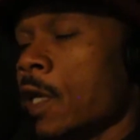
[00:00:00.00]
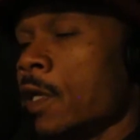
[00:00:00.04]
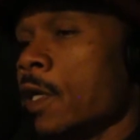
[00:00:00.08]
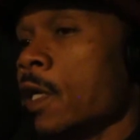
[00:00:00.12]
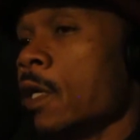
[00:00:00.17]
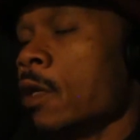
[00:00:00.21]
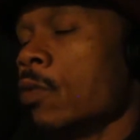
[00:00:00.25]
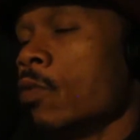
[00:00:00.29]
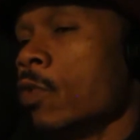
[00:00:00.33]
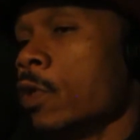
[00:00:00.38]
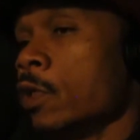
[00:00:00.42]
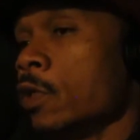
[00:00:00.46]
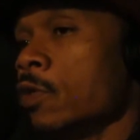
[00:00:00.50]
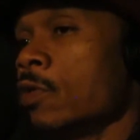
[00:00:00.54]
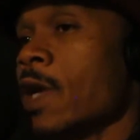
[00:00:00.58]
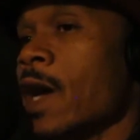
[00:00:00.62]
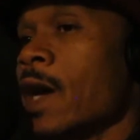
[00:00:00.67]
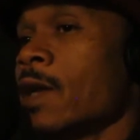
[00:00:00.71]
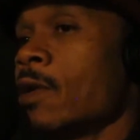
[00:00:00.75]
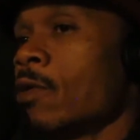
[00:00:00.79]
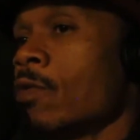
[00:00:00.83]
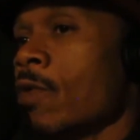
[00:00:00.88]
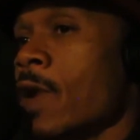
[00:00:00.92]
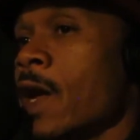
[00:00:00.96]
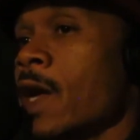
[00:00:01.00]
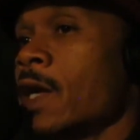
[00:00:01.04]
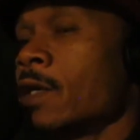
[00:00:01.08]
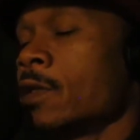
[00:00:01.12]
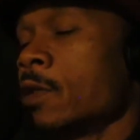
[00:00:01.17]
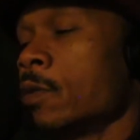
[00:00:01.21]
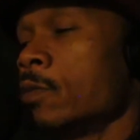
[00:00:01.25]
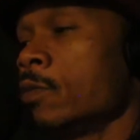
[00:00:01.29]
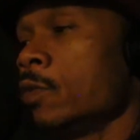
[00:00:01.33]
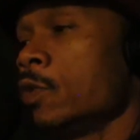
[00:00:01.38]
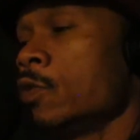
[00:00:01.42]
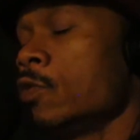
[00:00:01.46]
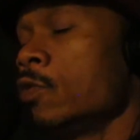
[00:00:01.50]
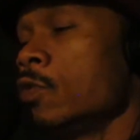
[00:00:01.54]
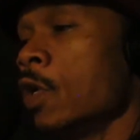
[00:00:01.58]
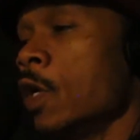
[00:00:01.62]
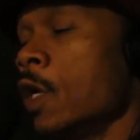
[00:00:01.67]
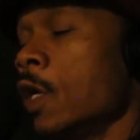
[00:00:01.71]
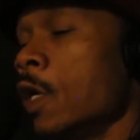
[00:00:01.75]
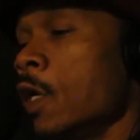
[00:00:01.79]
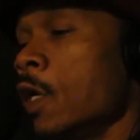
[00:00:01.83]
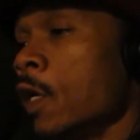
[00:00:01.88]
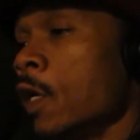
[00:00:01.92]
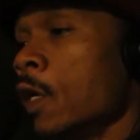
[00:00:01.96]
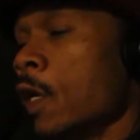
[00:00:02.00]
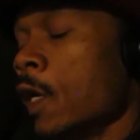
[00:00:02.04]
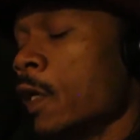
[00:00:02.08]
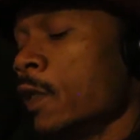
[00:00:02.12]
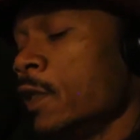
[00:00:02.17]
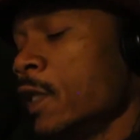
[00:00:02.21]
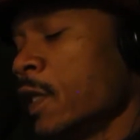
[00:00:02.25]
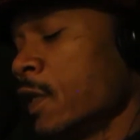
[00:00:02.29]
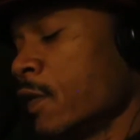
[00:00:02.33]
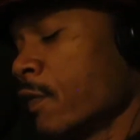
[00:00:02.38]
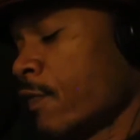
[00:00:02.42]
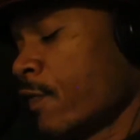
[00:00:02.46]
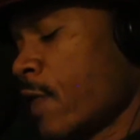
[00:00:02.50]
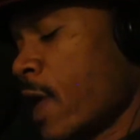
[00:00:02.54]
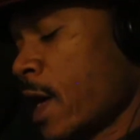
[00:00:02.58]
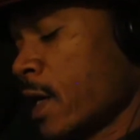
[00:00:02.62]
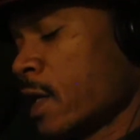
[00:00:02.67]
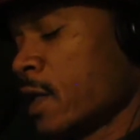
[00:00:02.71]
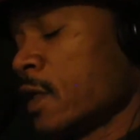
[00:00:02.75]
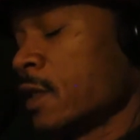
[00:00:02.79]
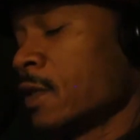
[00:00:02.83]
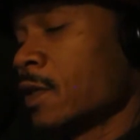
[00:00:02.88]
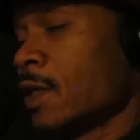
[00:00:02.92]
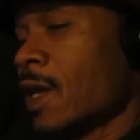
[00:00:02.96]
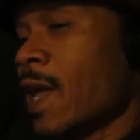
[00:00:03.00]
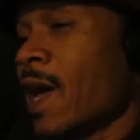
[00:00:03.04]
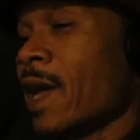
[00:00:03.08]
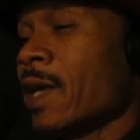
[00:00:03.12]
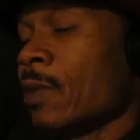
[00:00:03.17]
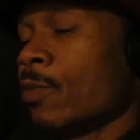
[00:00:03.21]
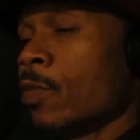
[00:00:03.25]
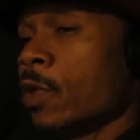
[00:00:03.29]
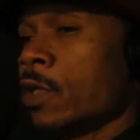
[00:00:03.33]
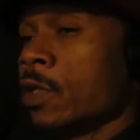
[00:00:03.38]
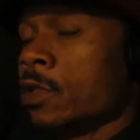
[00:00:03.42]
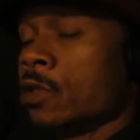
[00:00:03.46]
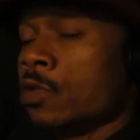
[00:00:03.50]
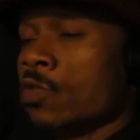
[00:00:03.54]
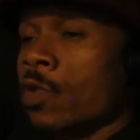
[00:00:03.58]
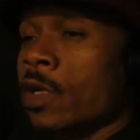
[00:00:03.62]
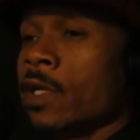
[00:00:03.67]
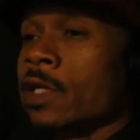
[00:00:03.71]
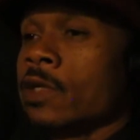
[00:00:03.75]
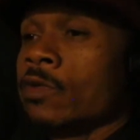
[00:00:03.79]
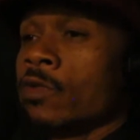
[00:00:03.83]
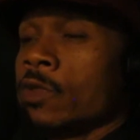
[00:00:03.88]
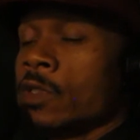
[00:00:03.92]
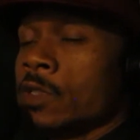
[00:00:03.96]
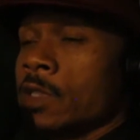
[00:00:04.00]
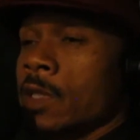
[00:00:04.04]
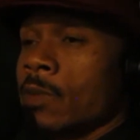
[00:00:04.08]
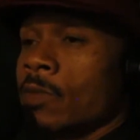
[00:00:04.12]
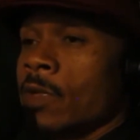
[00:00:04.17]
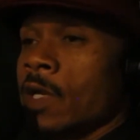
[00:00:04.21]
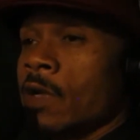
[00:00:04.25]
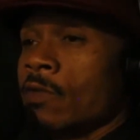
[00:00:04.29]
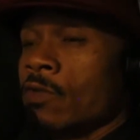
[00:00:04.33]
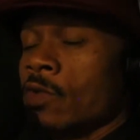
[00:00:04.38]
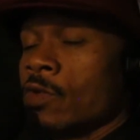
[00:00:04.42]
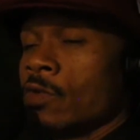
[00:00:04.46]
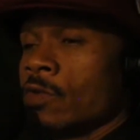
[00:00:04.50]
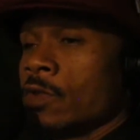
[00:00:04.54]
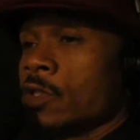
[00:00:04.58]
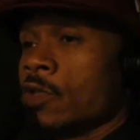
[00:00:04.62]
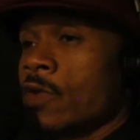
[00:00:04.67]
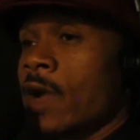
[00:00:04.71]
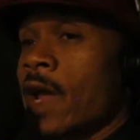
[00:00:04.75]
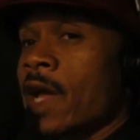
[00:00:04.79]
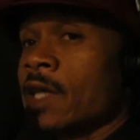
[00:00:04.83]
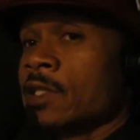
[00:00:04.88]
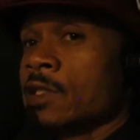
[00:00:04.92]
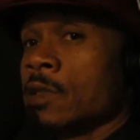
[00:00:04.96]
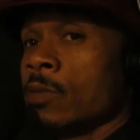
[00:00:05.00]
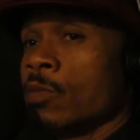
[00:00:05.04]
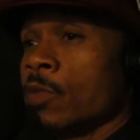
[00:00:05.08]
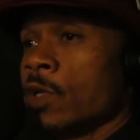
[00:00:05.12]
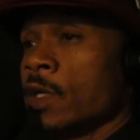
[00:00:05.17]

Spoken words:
And then when you got around them, you identified it as like, but it really was some level of attraction.